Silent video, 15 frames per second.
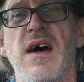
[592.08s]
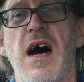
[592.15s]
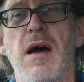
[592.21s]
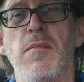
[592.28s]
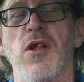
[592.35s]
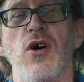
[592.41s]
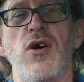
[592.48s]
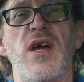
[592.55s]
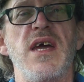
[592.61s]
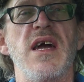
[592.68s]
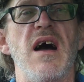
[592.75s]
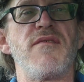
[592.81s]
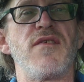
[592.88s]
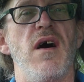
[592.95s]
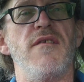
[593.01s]
I'm lucky,
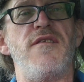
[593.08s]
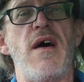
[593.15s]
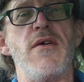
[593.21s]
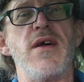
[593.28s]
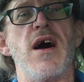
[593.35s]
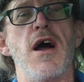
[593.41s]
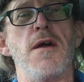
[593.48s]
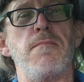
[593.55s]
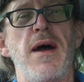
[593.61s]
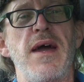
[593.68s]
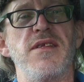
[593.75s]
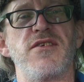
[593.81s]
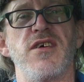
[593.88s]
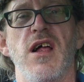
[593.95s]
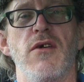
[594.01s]
I've got a very high
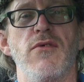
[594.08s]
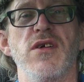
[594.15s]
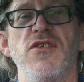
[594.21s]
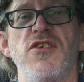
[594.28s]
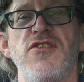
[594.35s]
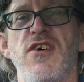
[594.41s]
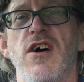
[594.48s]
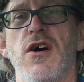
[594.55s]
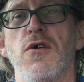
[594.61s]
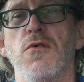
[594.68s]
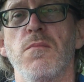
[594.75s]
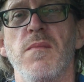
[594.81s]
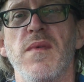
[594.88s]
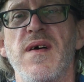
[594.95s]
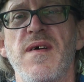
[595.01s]
pain tolerance, so
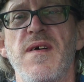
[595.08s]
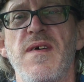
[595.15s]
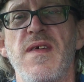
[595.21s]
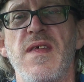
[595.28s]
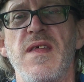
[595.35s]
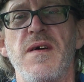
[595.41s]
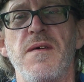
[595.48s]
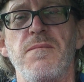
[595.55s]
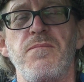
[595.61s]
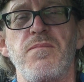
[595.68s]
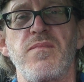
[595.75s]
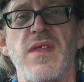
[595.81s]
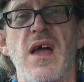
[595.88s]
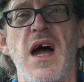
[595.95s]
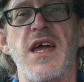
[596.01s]

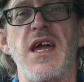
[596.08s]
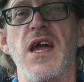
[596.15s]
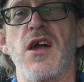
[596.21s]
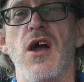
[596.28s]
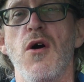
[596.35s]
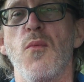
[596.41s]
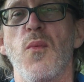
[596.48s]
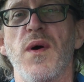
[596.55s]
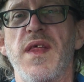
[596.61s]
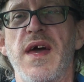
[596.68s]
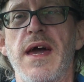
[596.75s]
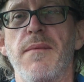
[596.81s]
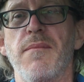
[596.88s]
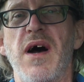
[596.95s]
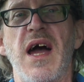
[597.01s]
I can cope with
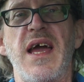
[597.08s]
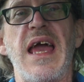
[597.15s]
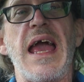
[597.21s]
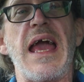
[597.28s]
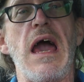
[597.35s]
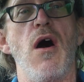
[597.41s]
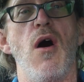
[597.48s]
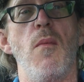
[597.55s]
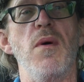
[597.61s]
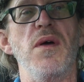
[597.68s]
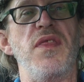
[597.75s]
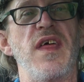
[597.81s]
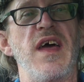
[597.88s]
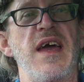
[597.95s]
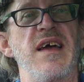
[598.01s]
it, I can get on
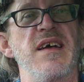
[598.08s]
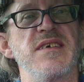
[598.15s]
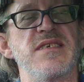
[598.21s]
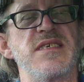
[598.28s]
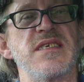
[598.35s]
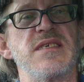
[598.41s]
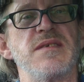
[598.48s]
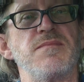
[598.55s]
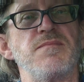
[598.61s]
with things.